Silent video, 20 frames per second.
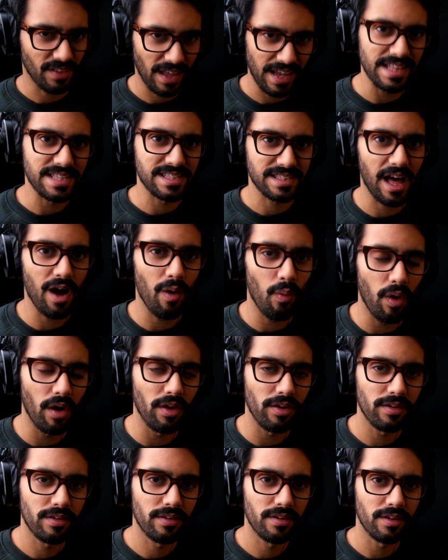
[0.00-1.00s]
It's that one.
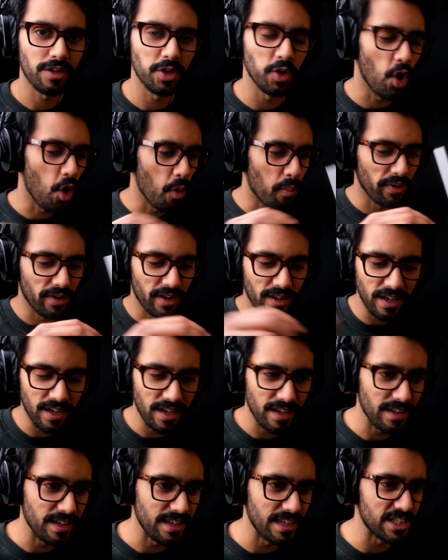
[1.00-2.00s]
You open
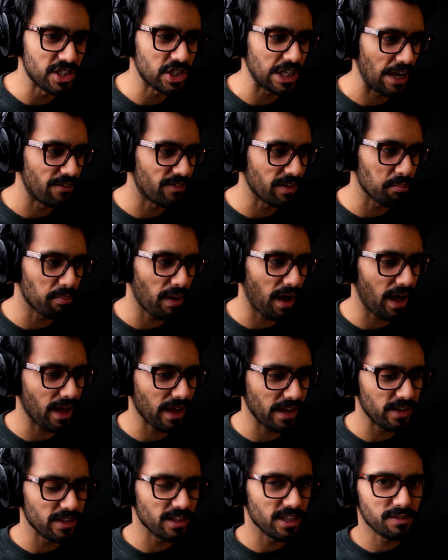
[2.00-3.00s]
his shaving bag
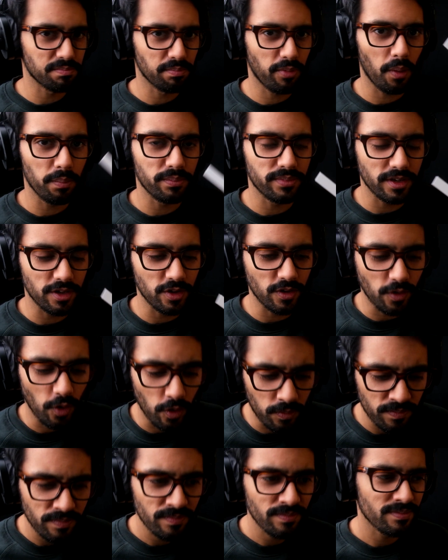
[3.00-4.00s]
and it's pop, and you go,
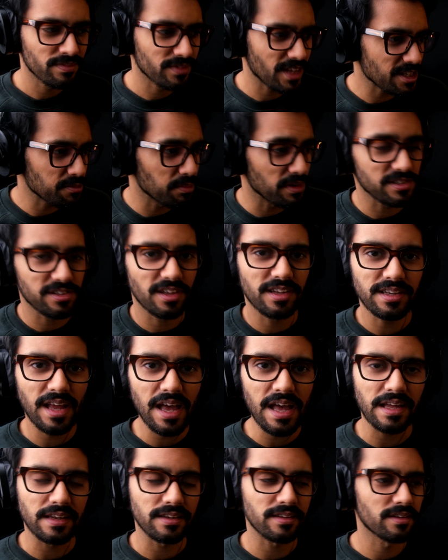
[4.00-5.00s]
that smells like
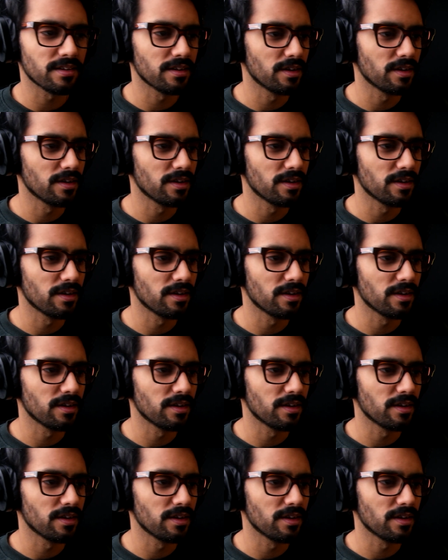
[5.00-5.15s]
dad.